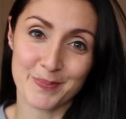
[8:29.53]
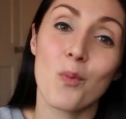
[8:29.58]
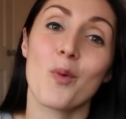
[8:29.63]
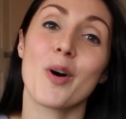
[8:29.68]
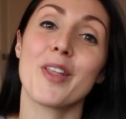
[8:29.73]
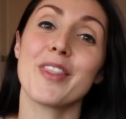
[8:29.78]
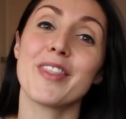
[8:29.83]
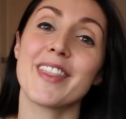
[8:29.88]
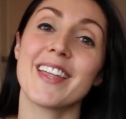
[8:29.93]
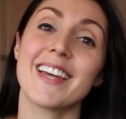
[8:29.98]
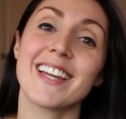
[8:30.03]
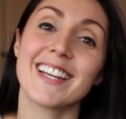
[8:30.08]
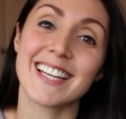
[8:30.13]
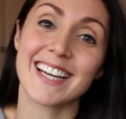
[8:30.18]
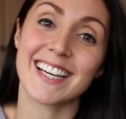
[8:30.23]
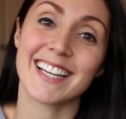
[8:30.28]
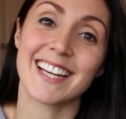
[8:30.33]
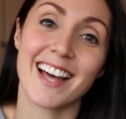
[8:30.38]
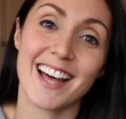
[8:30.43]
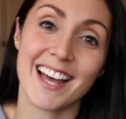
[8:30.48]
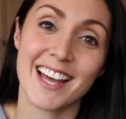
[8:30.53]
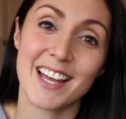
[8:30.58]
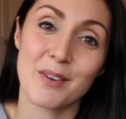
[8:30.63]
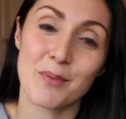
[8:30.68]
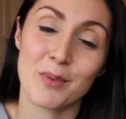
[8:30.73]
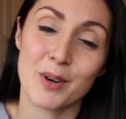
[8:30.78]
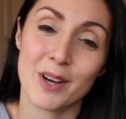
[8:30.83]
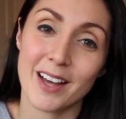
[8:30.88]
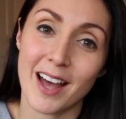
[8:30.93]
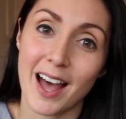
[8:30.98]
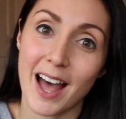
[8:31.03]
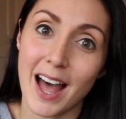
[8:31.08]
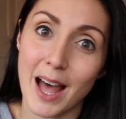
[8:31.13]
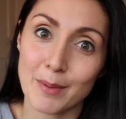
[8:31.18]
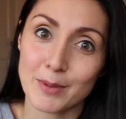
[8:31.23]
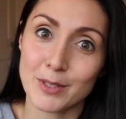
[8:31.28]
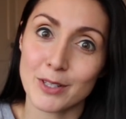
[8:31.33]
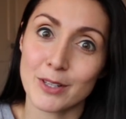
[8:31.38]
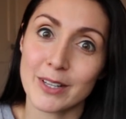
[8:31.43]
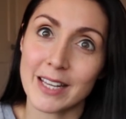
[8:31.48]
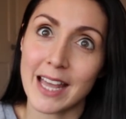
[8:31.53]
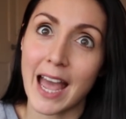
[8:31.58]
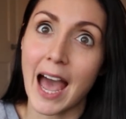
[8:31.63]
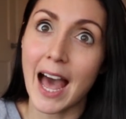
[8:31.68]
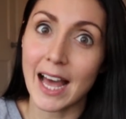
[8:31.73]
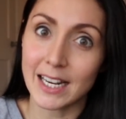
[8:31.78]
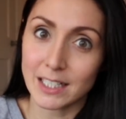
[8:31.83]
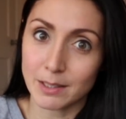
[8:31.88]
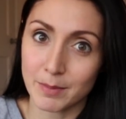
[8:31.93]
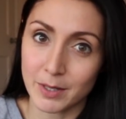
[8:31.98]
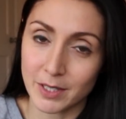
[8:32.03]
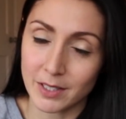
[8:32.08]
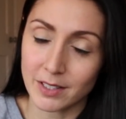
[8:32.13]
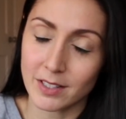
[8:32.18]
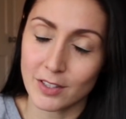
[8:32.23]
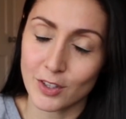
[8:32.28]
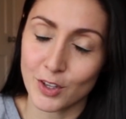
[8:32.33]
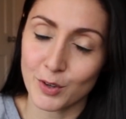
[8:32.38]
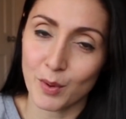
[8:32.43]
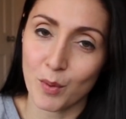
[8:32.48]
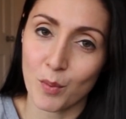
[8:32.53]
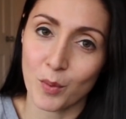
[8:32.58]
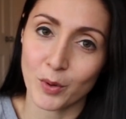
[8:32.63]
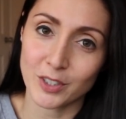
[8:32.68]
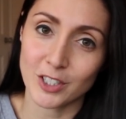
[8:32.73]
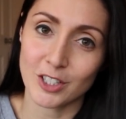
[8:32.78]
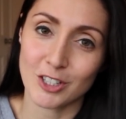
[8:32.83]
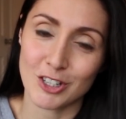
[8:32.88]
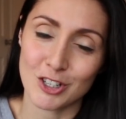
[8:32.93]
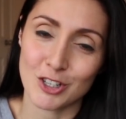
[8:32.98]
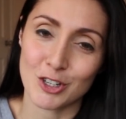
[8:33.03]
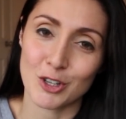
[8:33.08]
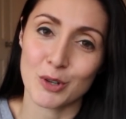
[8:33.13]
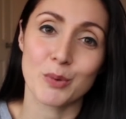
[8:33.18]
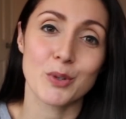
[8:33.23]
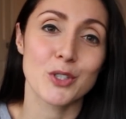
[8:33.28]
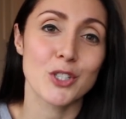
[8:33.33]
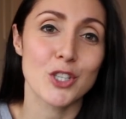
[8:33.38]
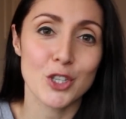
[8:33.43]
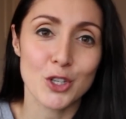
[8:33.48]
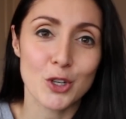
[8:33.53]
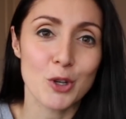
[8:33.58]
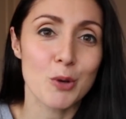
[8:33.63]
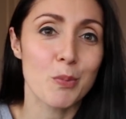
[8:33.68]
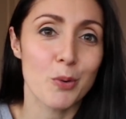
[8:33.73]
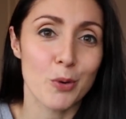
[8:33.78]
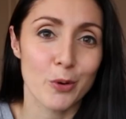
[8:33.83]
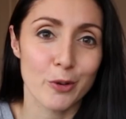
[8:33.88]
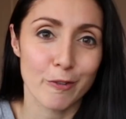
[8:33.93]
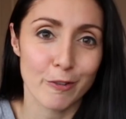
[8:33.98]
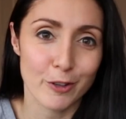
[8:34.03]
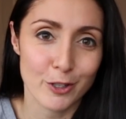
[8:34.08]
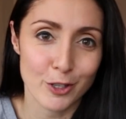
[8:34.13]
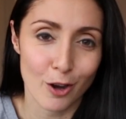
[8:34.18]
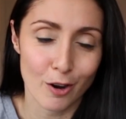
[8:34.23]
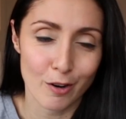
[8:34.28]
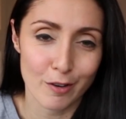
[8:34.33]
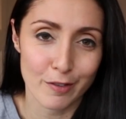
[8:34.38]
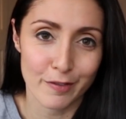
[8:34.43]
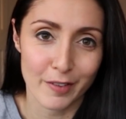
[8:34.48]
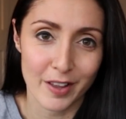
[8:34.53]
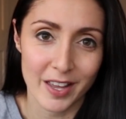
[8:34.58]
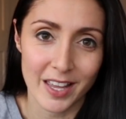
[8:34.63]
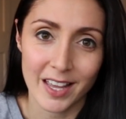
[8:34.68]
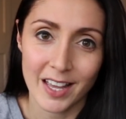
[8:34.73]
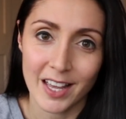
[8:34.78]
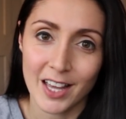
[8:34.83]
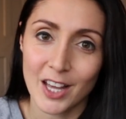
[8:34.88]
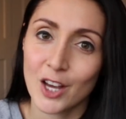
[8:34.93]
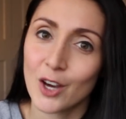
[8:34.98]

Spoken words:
One thing Nick and I were absolutely adamant that we wanted to do was the newborn photography.